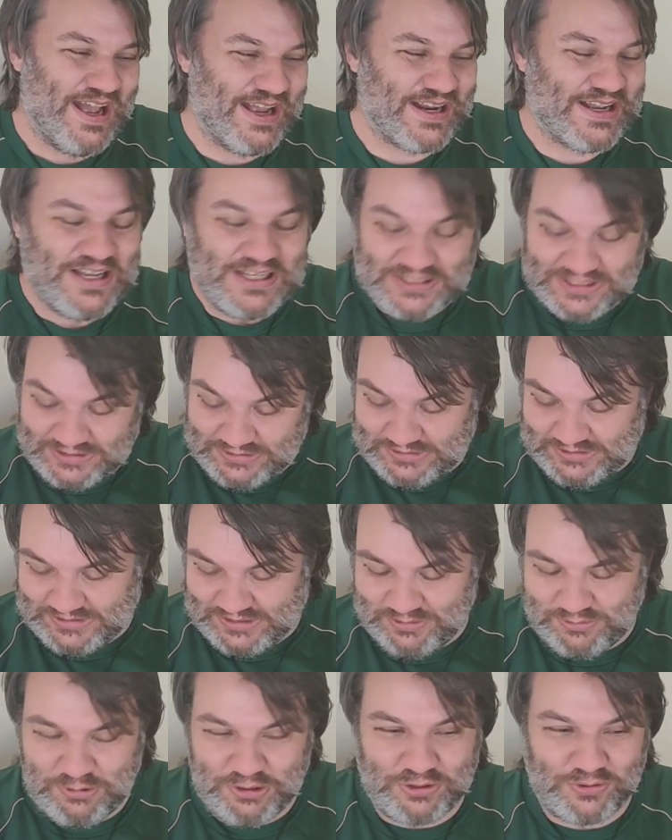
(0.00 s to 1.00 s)
Okay, so this is
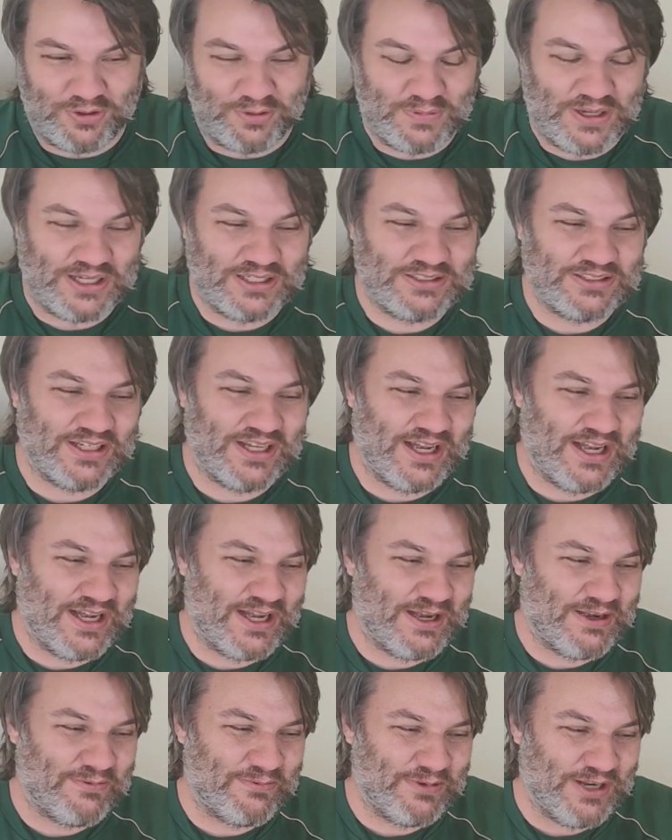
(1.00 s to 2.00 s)
something we thought about.
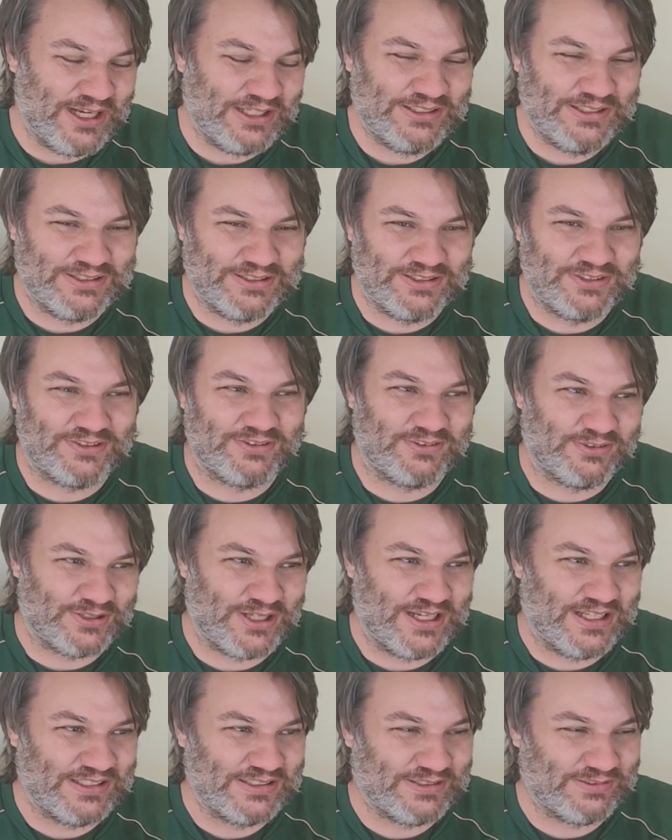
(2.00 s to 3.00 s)
We actually did
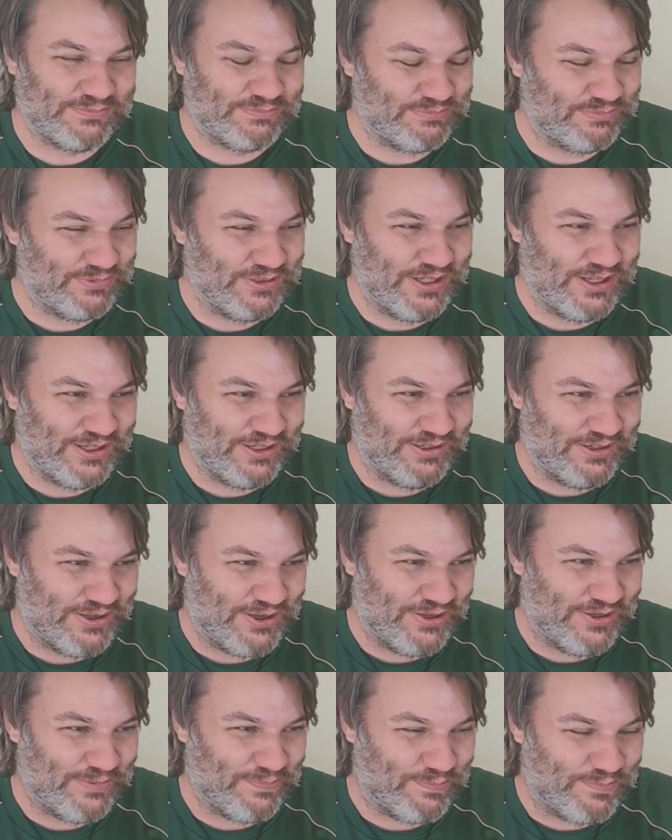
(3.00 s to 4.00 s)
try this
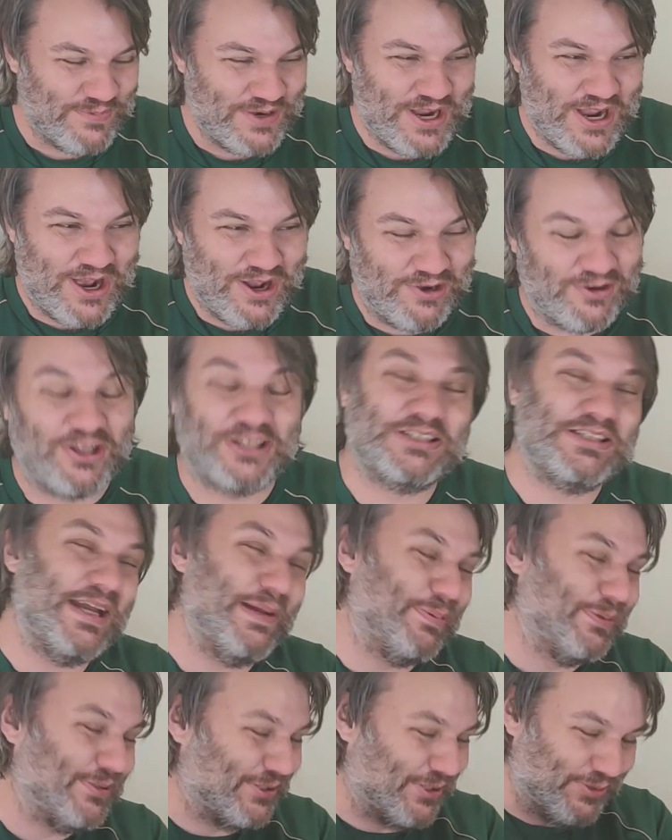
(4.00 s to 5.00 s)
on a lost
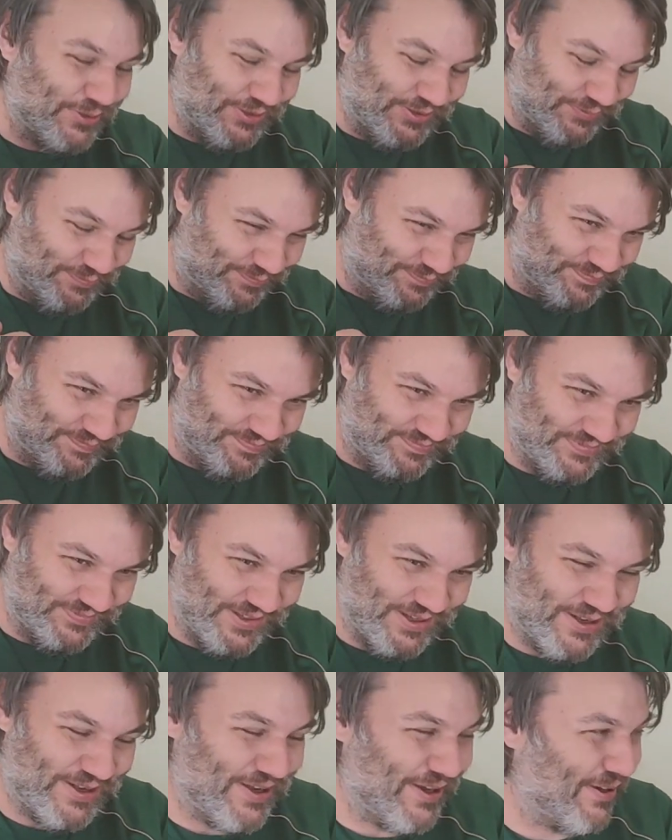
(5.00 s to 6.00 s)
episode
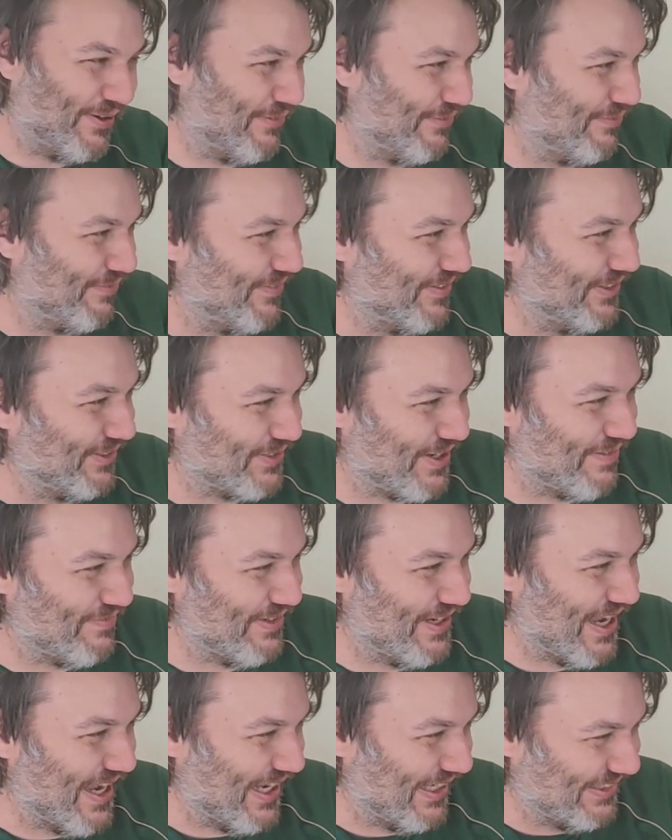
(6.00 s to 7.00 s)
of
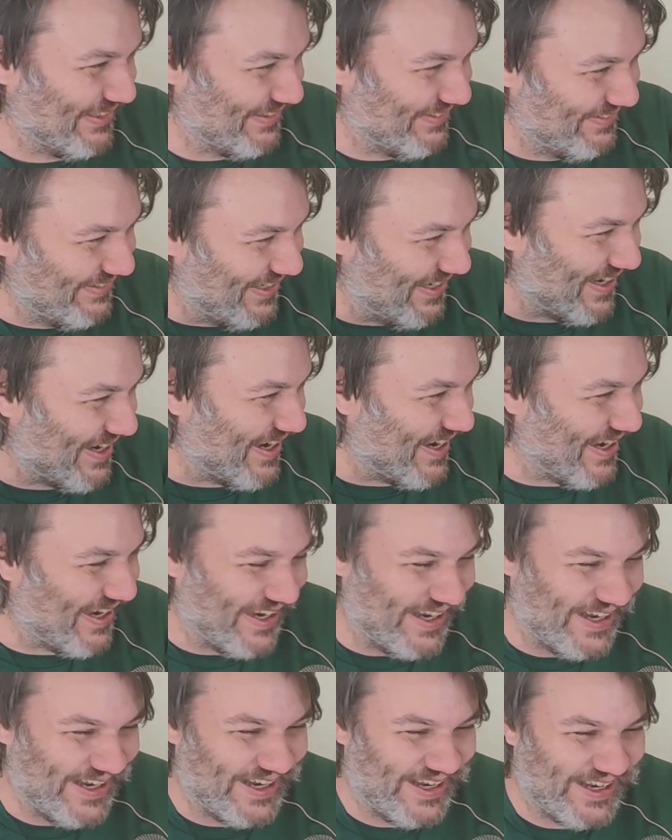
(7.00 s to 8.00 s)
Drivin Dads.
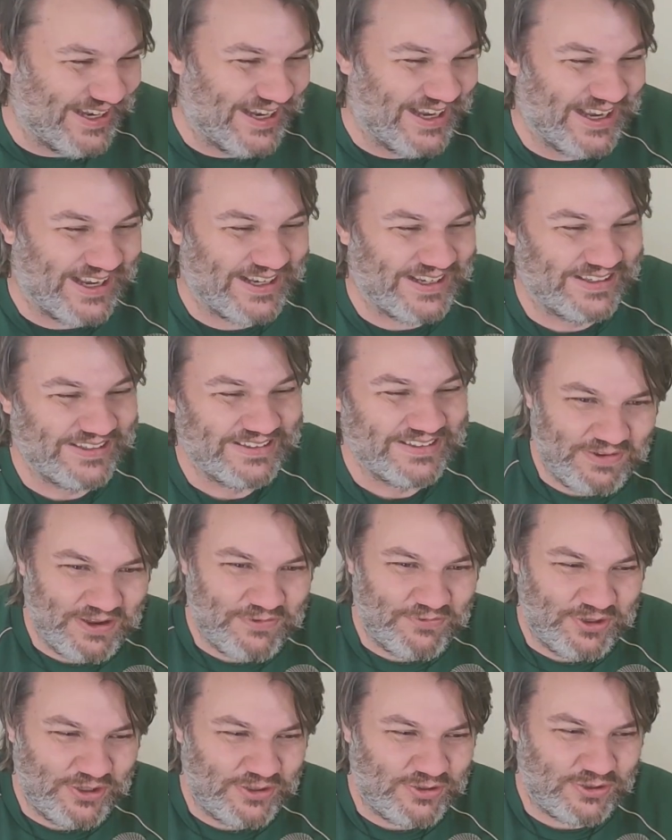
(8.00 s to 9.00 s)

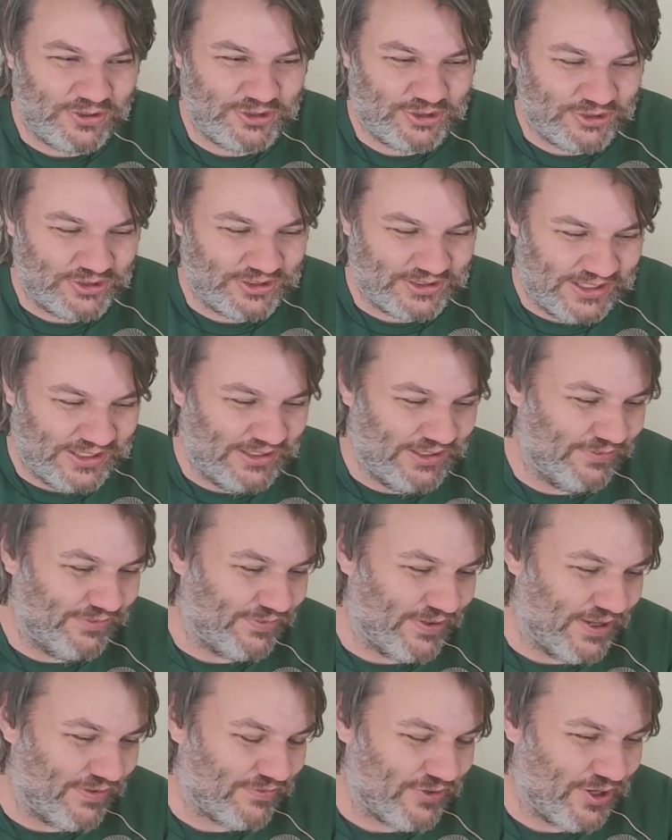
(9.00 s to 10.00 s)
If you could choose any
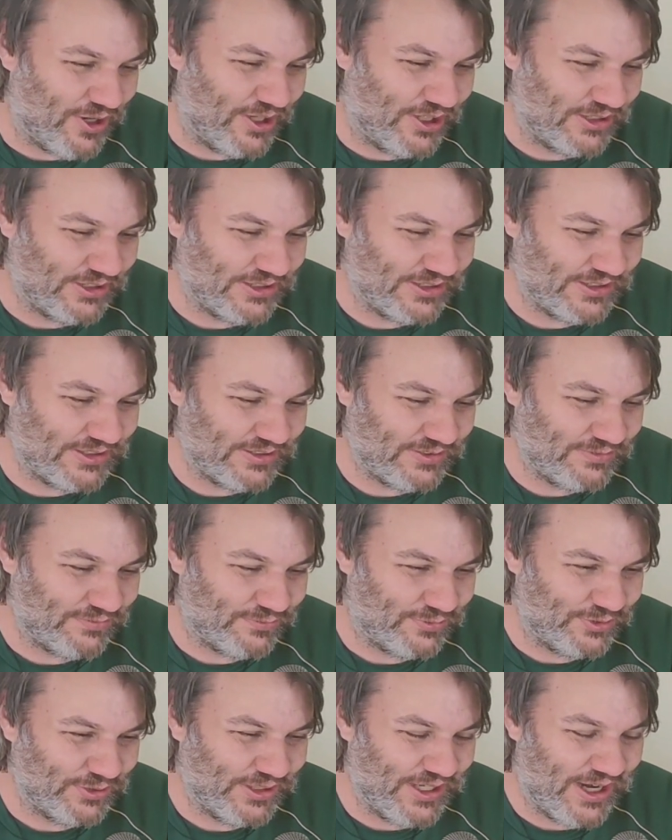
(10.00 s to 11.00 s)
5 cars
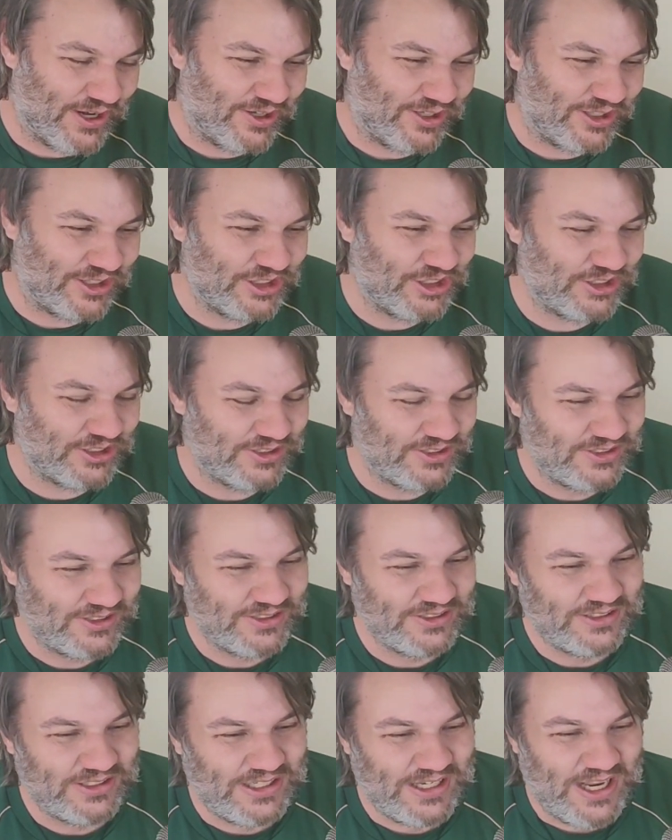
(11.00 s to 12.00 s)
for your garage,
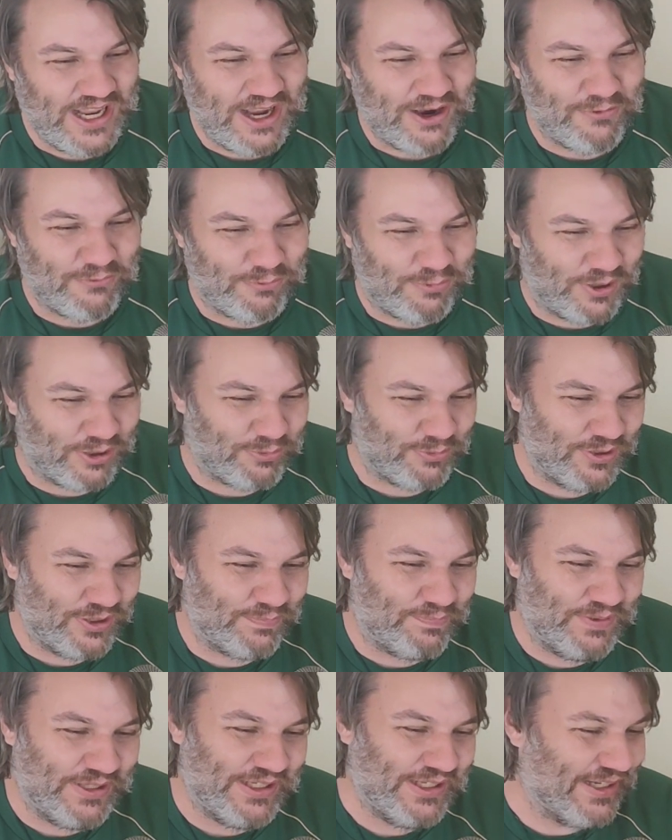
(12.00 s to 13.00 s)
what would
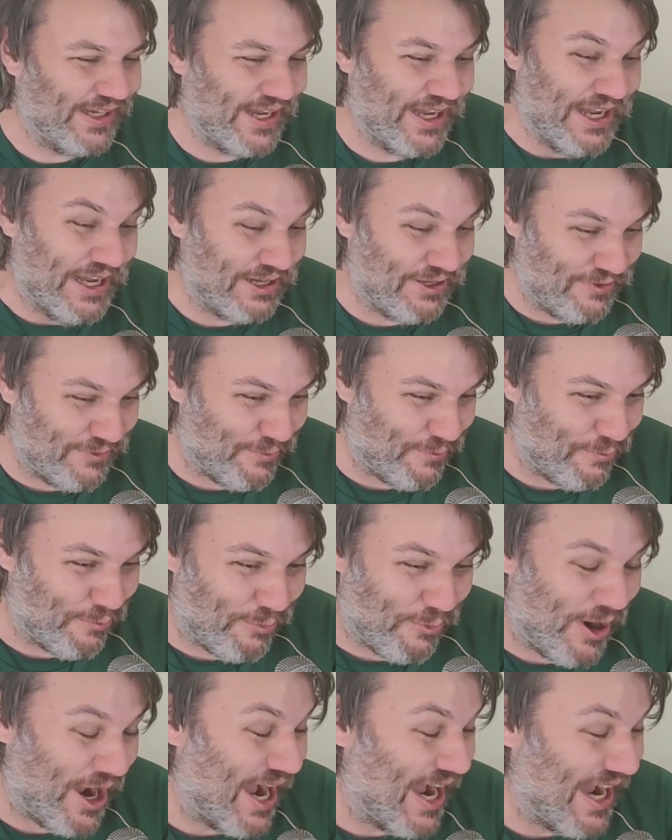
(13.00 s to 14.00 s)
it be
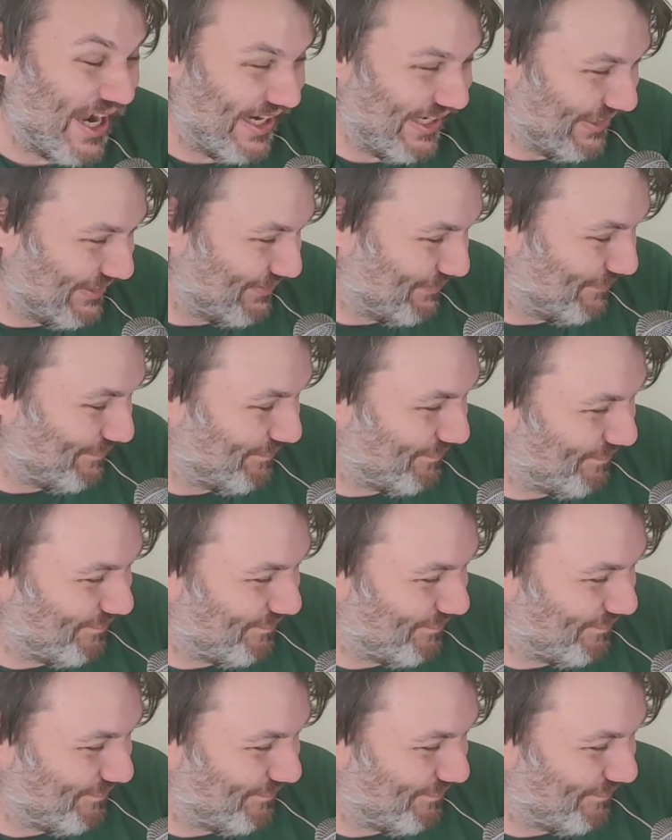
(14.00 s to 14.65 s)
and why?